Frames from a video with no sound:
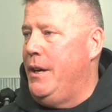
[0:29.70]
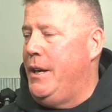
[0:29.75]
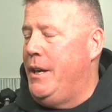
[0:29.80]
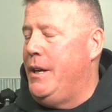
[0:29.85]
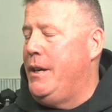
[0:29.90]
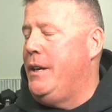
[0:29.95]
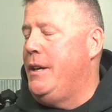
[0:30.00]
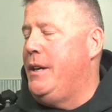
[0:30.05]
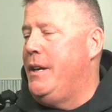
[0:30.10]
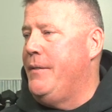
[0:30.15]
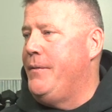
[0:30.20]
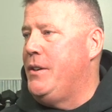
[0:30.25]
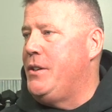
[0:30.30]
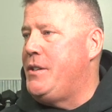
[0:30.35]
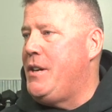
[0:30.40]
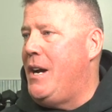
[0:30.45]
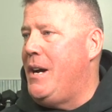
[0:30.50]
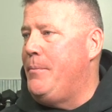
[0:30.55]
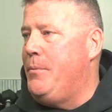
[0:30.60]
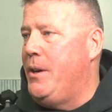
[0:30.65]
any given
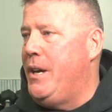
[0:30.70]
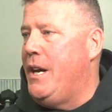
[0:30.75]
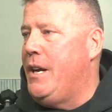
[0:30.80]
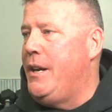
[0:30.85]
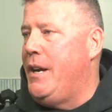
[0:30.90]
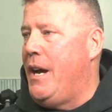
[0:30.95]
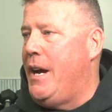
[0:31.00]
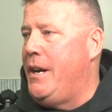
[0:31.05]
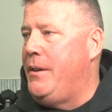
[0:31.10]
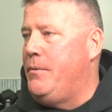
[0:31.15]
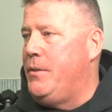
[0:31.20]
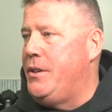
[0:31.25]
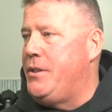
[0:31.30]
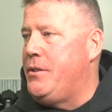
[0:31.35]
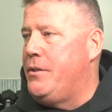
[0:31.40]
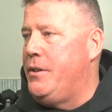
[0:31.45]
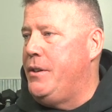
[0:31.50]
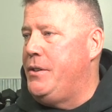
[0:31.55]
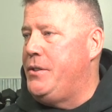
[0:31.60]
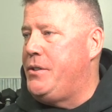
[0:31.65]
time, we had 9
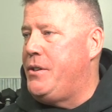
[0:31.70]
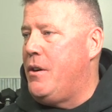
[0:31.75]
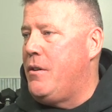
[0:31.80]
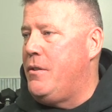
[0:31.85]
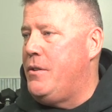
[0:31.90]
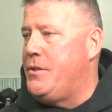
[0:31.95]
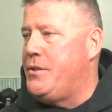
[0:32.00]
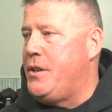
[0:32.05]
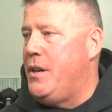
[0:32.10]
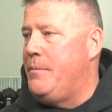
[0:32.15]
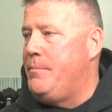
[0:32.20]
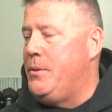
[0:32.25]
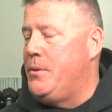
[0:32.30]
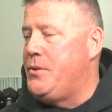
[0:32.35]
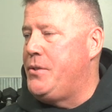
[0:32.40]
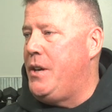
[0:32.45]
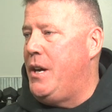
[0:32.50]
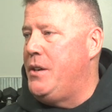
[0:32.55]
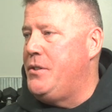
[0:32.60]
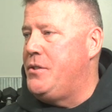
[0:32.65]
returning starters on
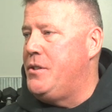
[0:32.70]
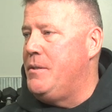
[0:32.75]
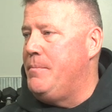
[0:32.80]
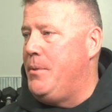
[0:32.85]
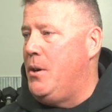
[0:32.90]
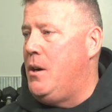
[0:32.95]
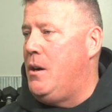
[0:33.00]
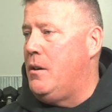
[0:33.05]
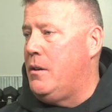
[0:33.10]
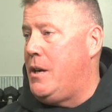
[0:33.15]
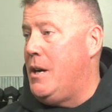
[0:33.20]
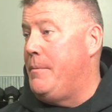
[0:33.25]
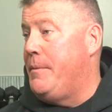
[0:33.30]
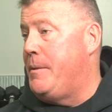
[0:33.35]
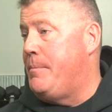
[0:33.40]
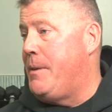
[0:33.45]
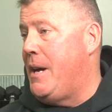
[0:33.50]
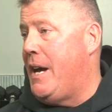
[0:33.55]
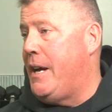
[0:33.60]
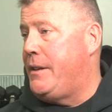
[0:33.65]
both sides of the ball
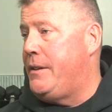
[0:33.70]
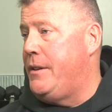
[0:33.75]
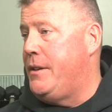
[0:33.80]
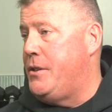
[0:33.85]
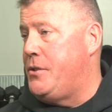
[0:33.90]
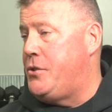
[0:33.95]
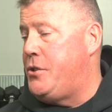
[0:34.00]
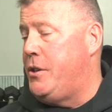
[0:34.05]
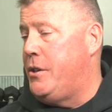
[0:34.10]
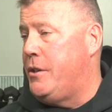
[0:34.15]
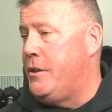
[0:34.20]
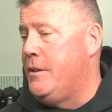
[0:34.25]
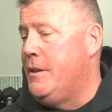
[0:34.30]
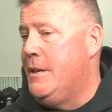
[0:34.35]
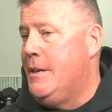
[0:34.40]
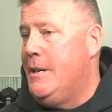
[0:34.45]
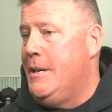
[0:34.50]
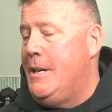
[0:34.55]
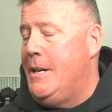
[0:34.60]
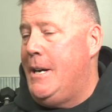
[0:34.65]
coming back this year.
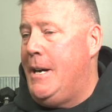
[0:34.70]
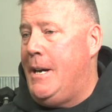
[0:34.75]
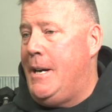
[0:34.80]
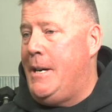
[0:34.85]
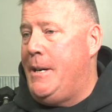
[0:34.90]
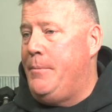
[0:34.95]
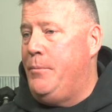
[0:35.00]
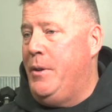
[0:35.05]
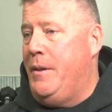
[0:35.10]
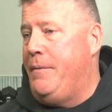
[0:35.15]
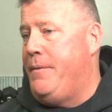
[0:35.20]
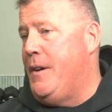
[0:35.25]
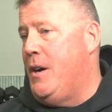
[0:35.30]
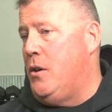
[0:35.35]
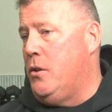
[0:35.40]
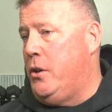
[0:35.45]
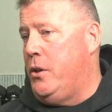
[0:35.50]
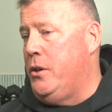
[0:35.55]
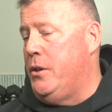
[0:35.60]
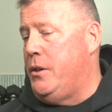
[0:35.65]
We
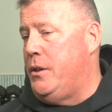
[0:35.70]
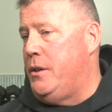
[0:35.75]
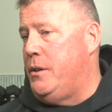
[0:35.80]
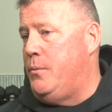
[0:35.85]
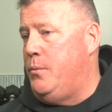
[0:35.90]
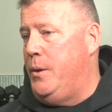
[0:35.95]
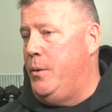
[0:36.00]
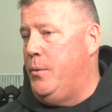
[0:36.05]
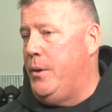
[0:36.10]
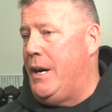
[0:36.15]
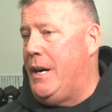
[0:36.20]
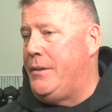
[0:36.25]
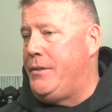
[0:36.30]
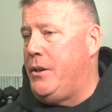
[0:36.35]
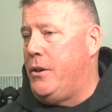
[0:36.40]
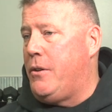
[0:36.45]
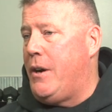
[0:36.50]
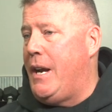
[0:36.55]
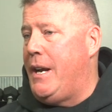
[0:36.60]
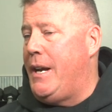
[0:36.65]
felt good. We went out
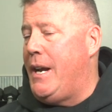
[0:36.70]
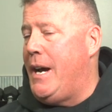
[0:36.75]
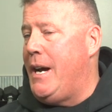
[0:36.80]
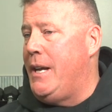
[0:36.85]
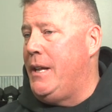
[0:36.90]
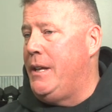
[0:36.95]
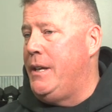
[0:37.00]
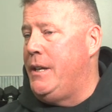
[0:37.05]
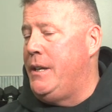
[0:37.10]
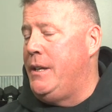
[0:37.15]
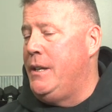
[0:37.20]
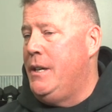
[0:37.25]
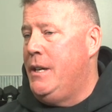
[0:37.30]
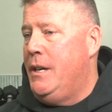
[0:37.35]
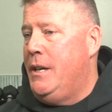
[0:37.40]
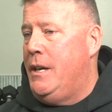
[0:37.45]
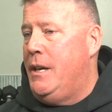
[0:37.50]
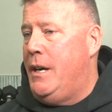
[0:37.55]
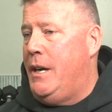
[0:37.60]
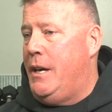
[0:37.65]
to Grand Island,
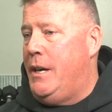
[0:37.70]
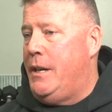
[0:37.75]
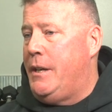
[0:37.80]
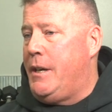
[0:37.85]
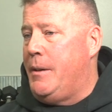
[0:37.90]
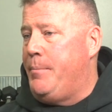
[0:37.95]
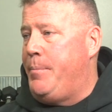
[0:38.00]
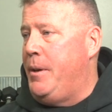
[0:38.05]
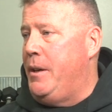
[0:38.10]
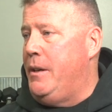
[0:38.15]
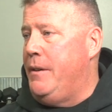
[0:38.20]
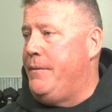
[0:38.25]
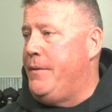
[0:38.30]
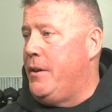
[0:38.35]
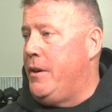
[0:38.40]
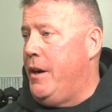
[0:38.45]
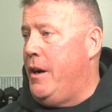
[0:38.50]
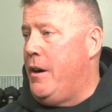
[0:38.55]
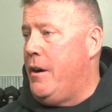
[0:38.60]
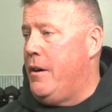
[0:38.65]
competed
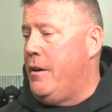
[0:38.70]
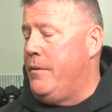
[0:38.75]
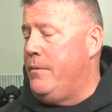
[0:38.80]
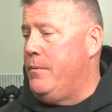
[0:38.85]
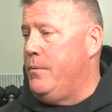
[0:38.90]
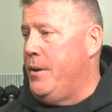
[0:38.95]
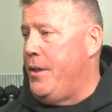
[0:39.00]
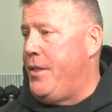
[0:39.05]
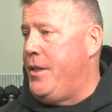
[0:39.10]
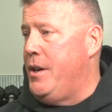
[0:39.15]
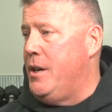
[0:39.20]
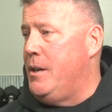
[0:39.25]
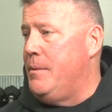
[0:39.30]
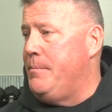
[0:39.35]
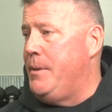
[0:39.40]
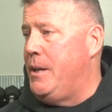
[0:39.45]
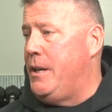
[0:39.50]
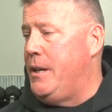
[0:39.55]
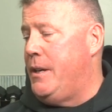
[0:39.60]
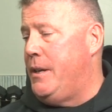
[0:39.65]
very hard with
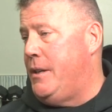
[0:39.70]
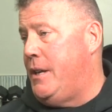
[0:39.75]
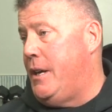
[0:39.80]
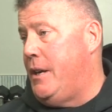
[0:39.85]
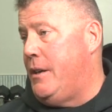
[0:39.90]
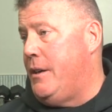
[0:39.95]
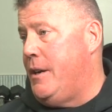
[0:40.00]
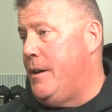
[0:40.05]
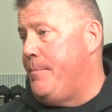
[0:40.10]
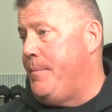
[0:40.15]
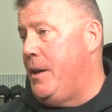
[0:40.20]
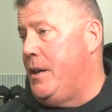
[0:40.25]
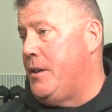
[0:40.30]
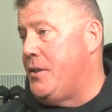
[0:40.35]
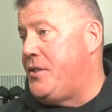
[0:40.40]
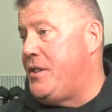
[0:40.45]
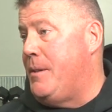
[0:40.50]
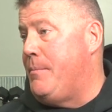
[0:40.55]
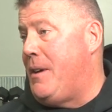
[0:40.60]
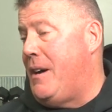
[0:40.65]
them, and they ended up being
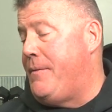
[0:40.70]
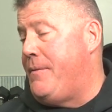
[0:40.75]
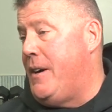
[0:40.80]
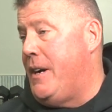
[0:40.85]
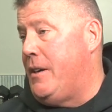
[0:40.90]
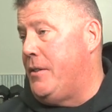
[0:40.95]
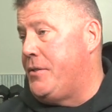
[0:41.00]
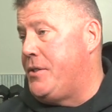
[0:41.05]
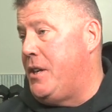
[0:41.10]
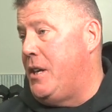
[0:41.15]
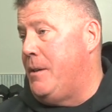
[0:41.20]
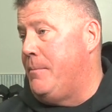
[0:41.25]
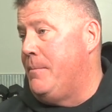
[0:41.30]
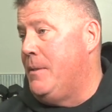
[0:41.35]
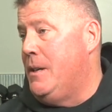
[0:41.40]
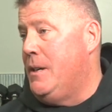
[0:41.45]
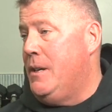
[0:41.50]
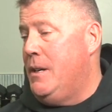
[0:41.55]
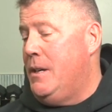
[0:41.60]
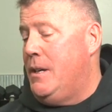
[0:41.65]
a semifinal team.
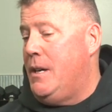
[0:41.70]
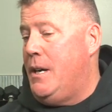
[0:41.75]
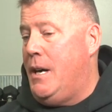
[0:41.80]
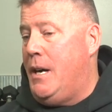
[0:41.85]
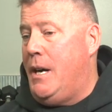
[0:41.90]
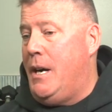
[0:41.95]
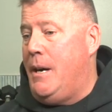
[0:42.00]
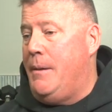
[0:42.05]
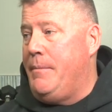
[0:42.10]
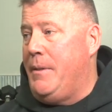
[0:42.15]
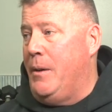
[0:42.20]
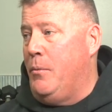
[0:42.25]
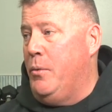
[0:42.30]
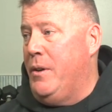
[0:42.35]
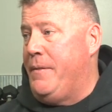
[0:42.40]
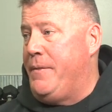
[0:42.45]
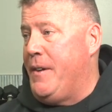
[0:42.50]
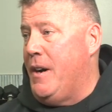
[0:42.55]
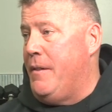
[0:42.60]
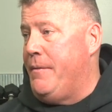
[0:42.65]
And
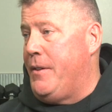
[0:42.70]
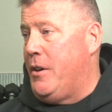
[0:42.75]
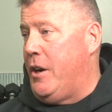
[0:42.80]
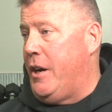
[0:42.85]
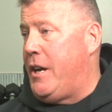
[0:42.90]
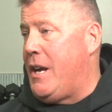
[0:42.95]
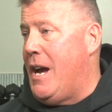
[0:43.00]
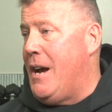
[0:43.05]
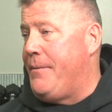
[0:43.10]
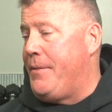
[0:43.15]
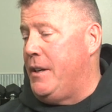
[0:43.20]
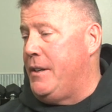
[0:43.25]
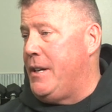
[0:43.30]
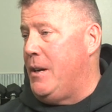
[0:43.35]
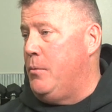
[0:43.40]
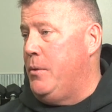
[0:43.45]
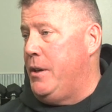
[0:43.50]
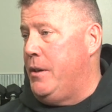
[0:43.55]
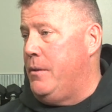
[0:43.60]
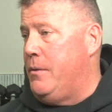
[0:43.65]
we felt very confident
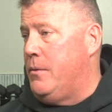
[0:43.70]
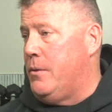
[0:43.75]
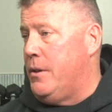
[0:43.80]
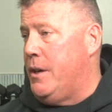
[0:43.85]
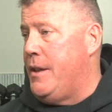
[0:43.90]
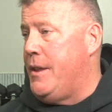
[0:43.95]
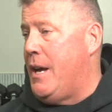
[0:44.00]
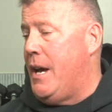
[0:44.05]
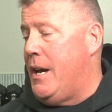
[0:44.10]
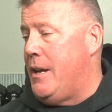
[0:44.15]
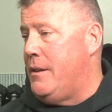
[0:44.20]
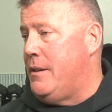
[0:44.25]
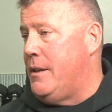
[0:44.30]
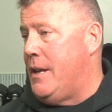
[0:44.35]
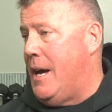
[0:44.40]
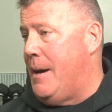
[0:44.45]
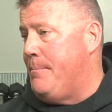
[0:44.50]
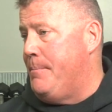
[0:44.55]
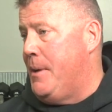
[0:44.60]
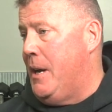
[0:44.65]
that we were in
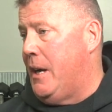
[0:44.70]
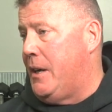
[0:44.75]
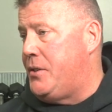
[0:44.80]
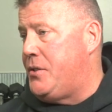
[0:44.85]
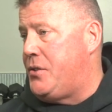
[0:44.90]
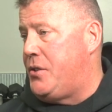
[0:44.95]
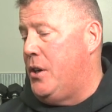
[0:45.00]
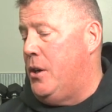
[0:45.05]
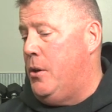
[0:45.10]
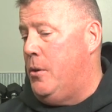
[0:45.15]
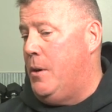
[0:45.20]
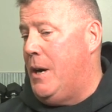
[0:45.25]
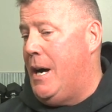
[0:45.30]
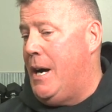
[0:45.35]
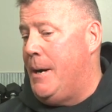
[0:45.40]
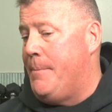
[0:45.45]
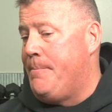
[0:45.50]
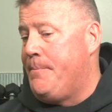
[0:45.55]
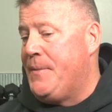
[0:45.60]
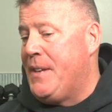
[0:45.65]
that mix.
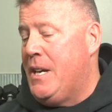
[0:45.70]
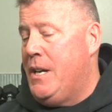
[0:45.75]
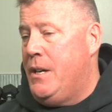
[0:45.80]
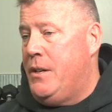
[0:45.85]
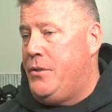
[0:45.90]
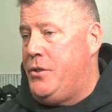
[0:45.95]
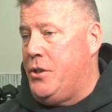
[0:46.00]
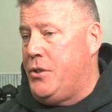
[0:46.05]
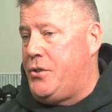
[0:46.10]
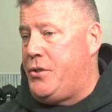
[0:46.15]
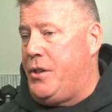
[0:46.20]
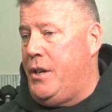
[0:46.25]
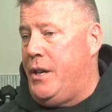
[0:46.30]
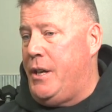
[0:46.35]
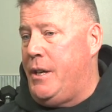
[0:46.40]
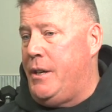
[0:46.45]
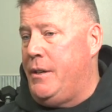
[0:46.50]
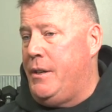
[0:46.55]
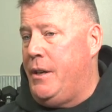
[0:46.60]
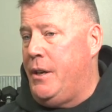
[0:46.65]
So just
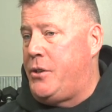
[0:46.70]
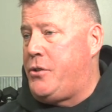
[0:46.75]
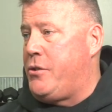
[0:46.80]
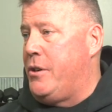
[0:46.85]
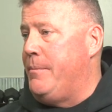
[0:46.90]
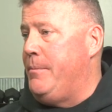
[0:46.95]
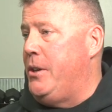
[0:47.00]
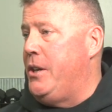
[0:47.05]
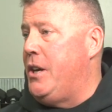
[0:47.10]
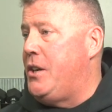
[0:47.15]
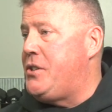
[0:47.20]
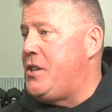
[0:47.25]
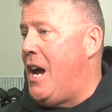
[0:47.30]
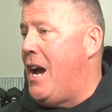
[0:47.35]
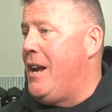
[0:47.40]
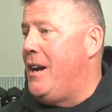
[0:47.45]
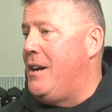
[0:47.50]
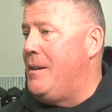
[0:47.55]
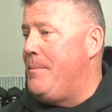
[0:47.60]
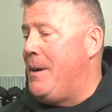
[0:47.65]
extremely
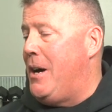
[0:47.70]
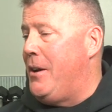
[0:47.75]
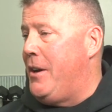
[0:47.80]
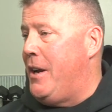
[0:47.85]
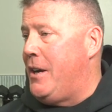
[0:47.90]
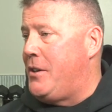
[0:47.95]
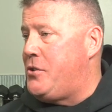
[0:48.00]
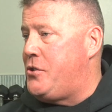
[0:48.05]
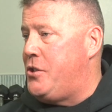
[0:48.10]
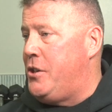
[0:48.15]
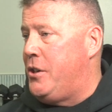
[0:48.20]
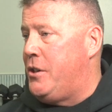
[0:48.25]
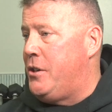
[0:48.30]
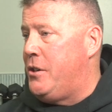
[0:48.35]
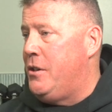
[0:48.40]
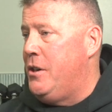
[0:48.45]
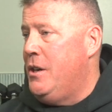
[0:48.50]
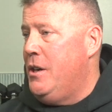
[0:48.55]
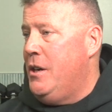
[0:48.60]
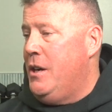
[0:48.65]
excited about next
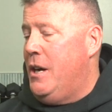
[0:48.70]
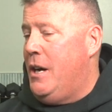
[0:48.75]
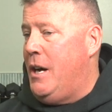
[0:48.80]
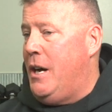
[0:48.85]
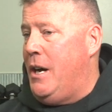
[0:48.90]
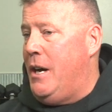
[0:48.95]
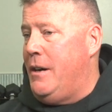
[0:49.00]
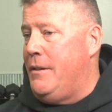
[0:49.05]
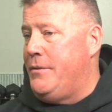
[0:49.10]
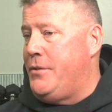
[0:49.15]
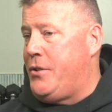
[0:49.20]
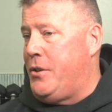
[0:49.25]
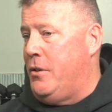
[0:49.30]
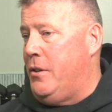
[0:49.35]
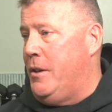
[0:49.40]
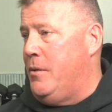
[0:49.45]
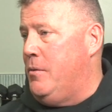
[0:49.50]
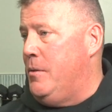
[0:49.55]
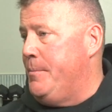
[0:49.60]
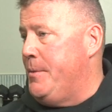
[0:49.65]
year.
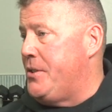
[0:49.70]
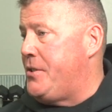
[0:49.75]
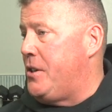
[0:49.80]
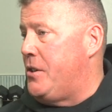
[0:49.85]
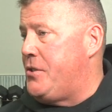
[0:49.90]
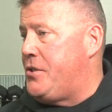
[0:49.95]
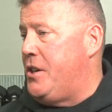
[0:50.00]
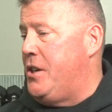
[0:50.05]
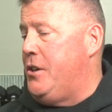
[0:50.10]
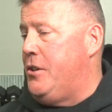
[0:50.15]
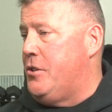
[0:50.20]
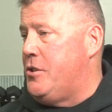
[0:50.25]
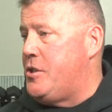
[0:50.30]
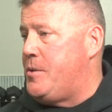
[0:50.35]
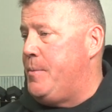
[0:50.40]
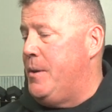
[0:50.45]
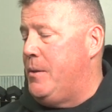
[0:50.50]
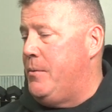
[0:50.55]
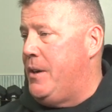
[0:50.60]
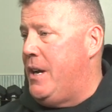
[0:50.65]
Certainly we'll miss our
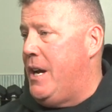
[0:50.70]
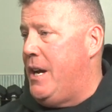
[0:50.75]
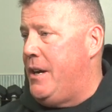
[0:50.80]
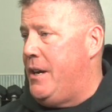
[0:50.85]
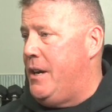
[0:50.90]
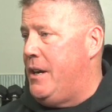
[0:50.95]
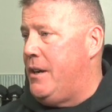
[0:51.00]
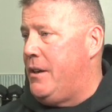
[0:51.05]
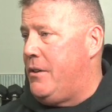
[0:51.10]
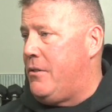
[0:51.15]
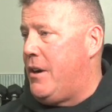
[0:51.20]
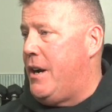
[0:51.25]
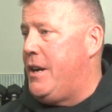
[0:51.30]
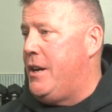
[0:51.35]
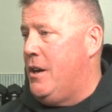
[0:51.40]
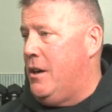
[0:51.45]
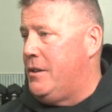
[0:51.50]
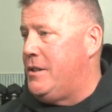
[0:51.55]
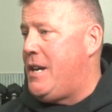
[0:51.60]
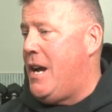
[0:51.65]
seniors, but we had
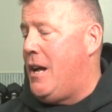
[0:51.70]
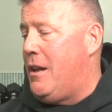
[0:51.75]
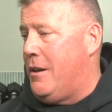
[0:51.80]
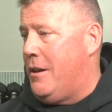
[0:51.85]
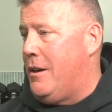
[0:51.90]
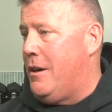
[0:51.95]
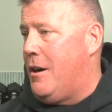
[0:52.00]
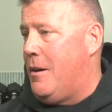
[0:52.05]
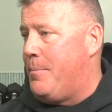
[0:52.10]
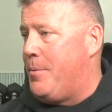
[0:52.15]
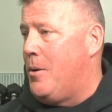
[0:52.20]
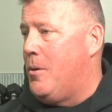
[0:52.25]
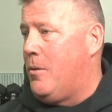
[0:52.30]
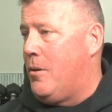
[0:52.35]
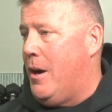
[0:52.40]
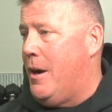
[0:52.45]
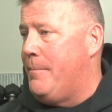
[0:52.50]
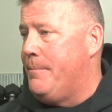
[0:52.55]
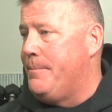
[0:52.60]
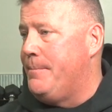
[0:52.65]
great young talent in our
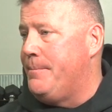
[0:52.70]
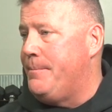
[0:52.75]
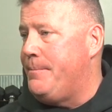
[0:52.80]
program.